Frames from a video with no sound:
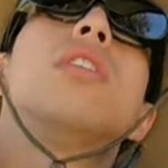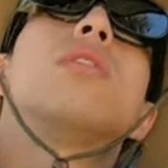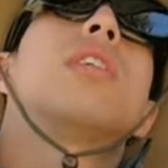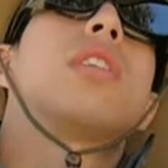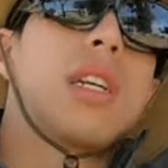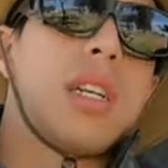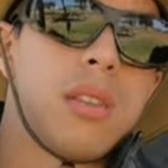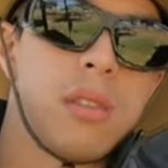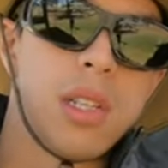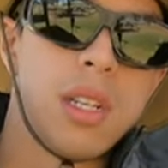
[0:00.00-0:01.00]
it's basically
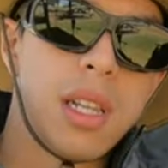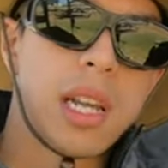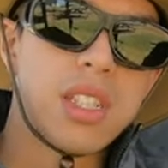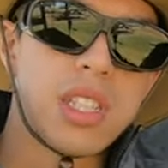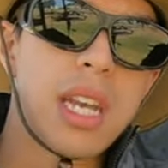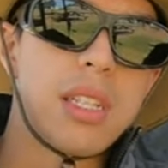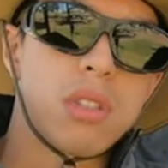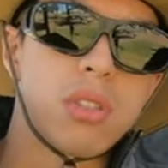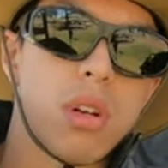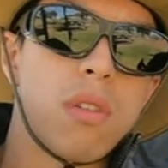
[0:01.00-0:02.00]
like a tent
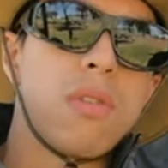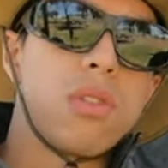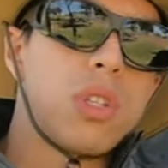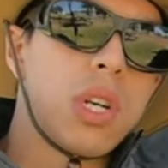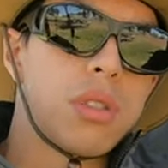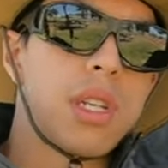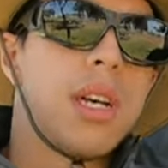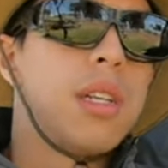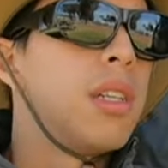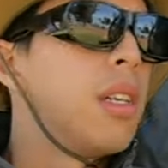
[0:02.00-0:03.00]
sort of
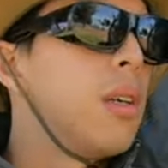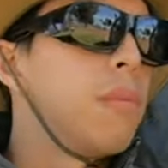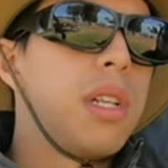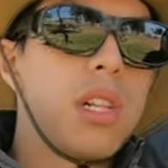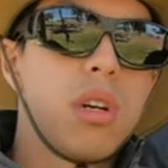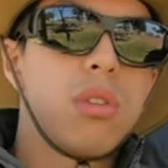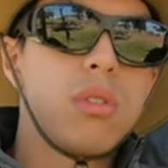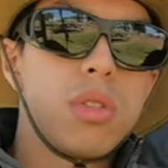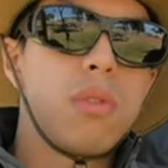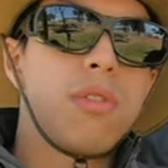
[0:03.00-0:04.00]
shelter
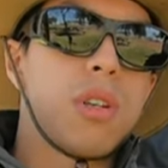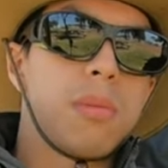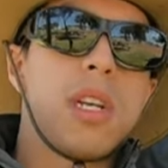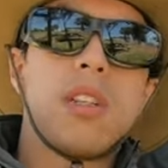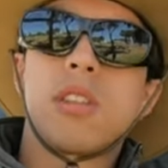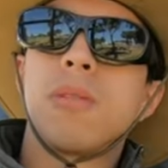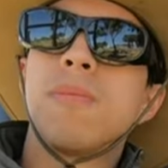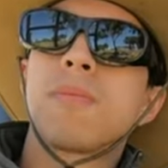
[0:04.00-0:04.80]
below the rooftop tent.